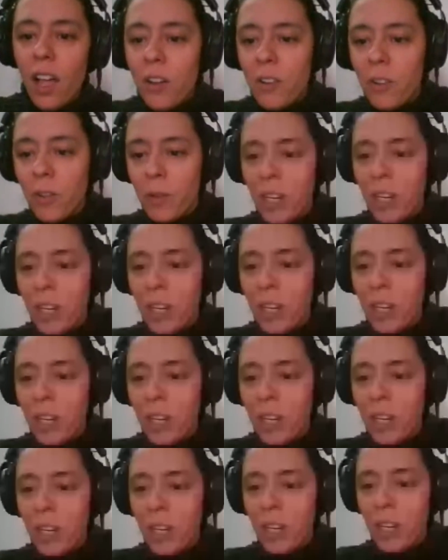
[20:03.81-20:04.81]
we already have
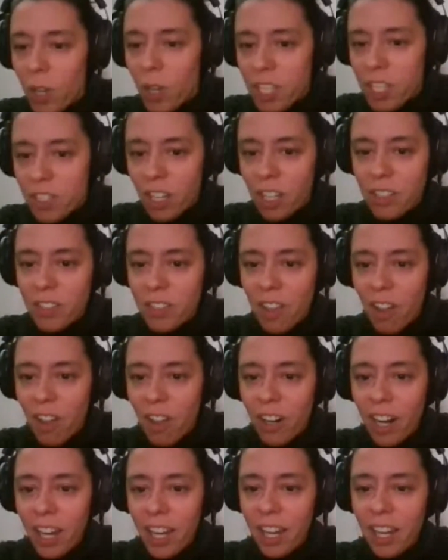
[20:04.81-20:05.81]
some questions. All
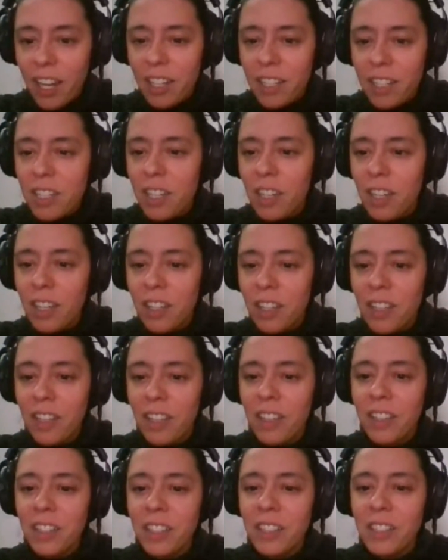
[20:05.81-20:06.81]
right.
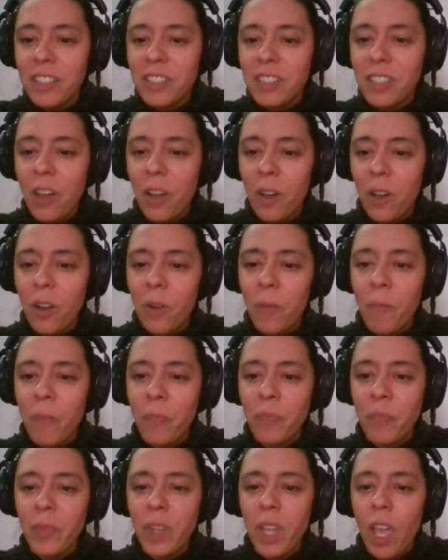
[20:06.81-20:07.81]
So
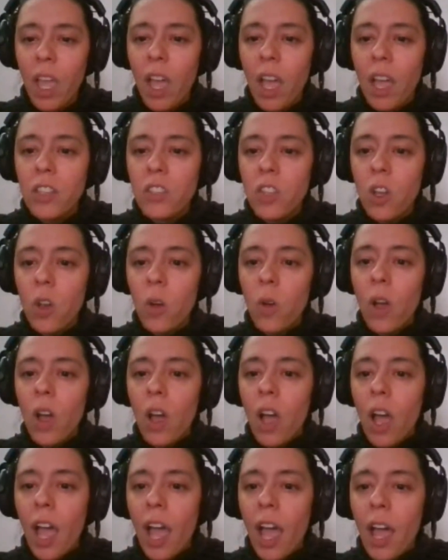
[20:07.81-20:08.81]

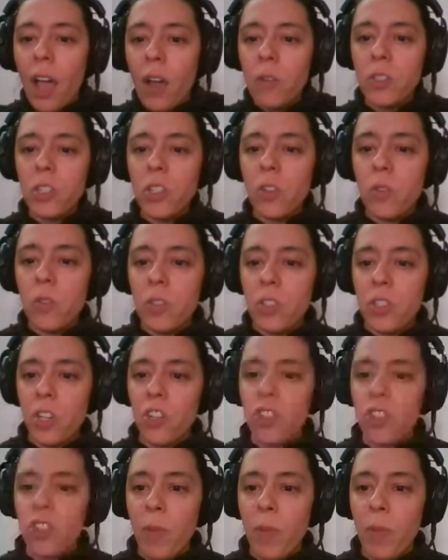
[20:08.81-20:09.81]
how do you search
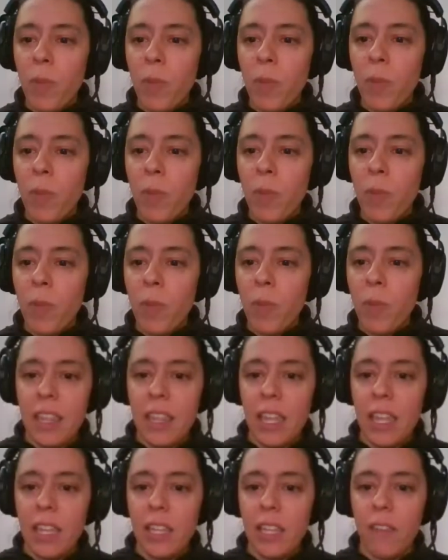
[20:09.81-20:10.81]
by which city they
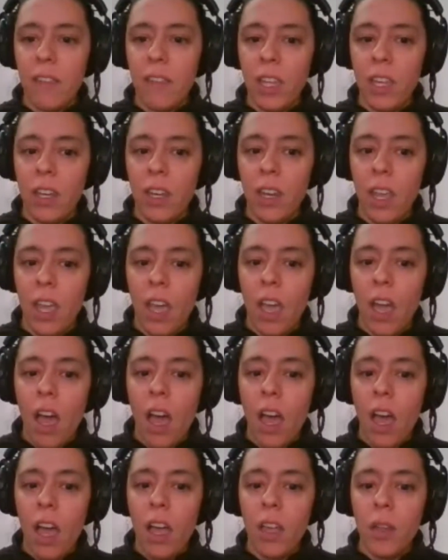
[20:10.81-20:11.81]
live in?
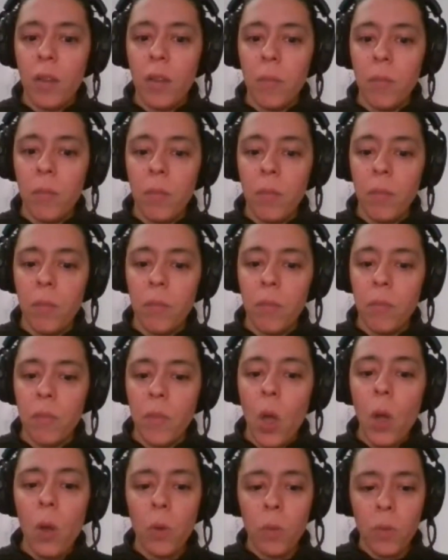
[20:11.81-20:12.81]

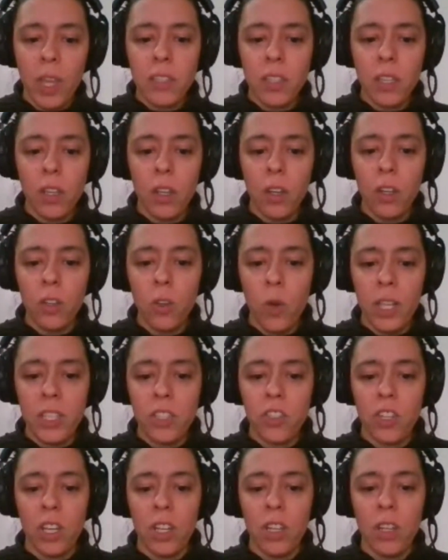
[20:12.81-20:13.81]
Oh, that's a good
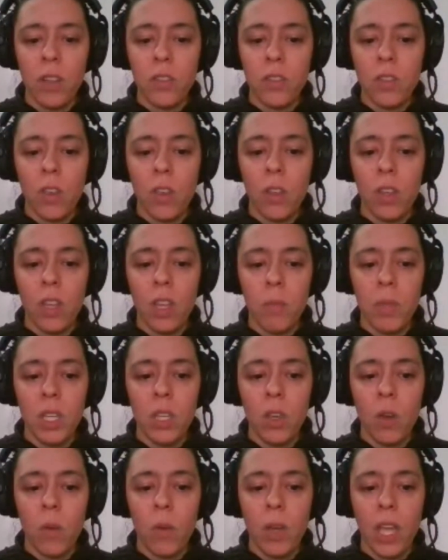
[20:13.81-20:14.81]
question. So let me
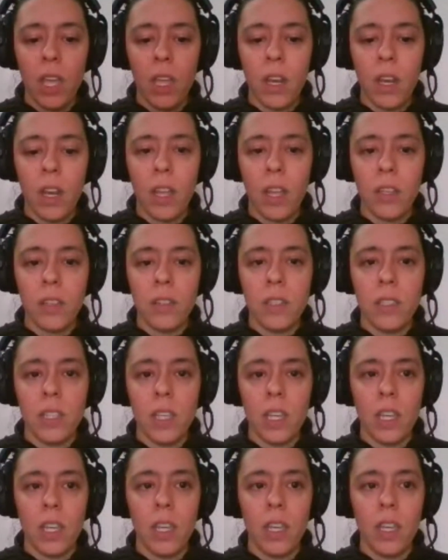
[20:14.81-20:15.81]
go ahead and
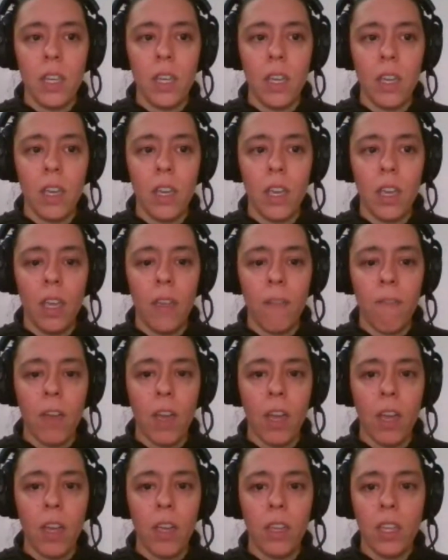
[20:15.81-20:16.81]
see if
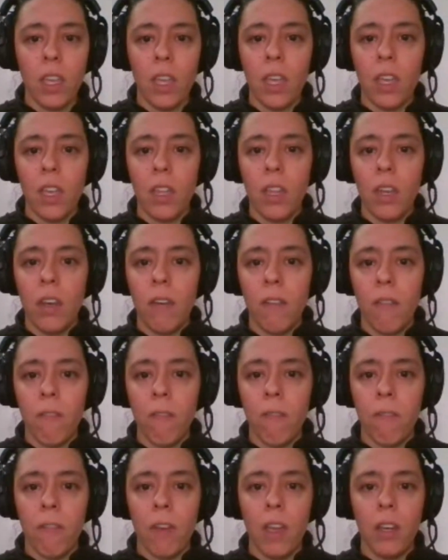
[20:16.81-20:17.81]
I can
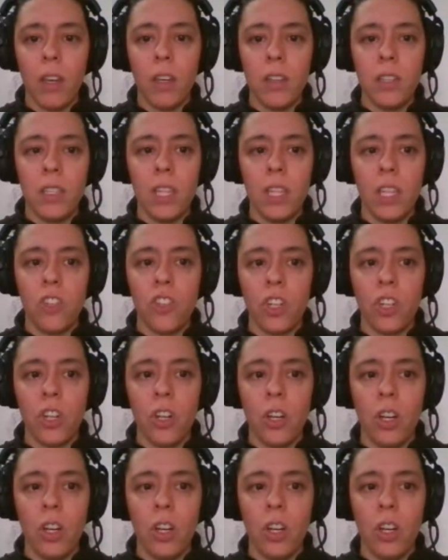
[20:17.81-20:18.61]
find teacher.